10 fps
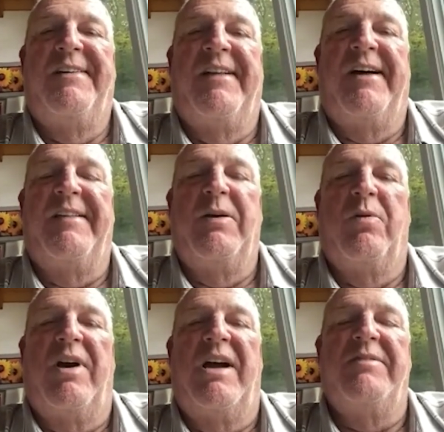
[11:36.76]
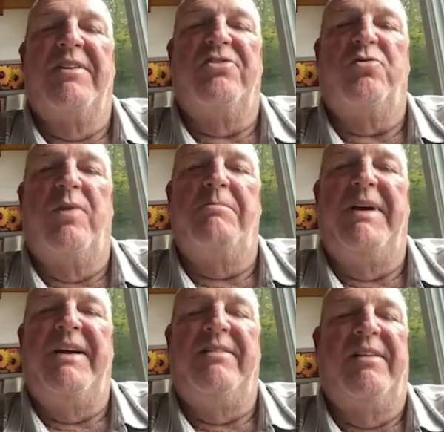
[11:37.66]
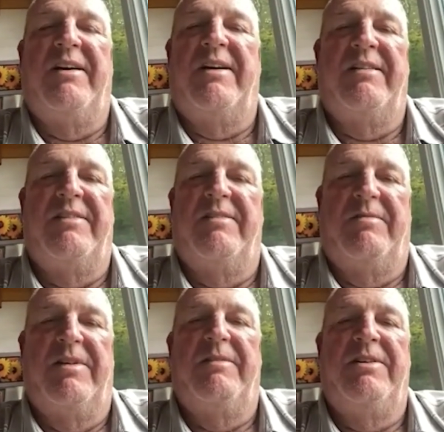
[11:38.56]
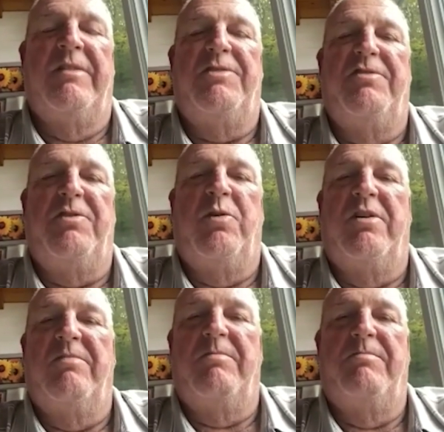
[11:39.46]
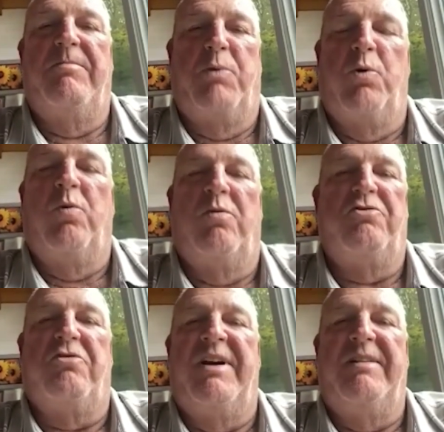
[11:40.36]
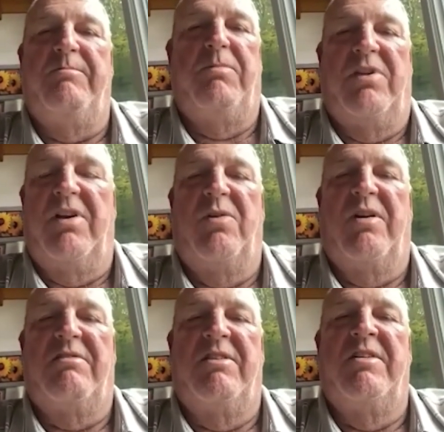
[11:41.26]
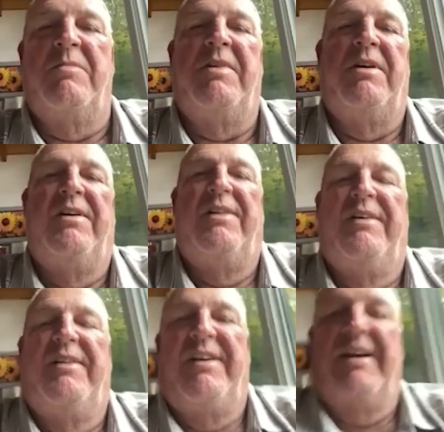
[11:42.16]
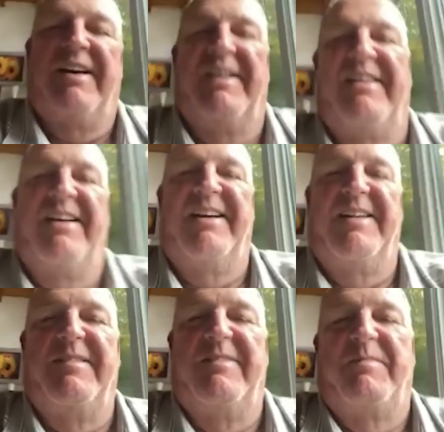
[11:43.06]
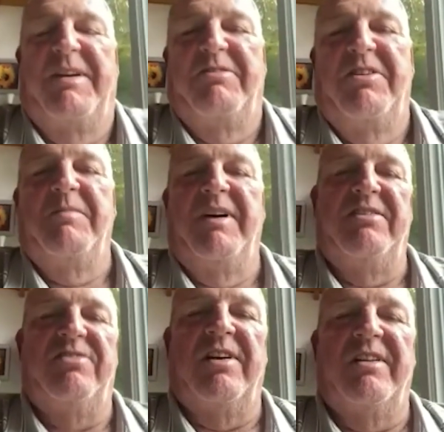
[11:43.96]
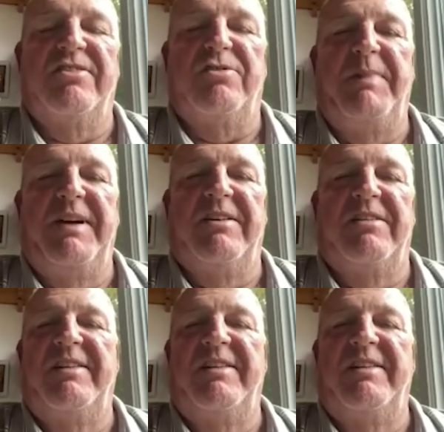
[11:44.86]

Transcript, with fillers: uh, they were having a swim meet. the The University of Florida pool was right below our room, and my roommate stuck a speaker.